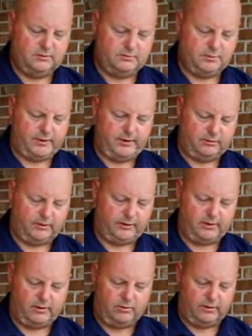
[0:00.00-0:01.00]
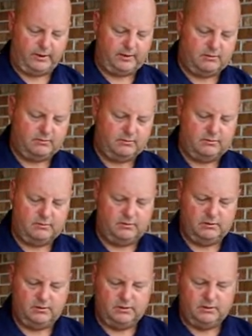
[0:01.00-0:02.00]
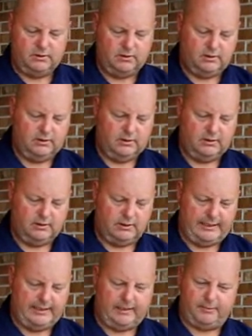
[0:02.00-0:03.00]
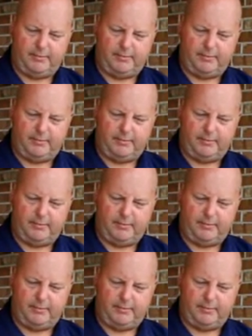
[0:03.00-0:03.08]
Put a healthy coat down. Line the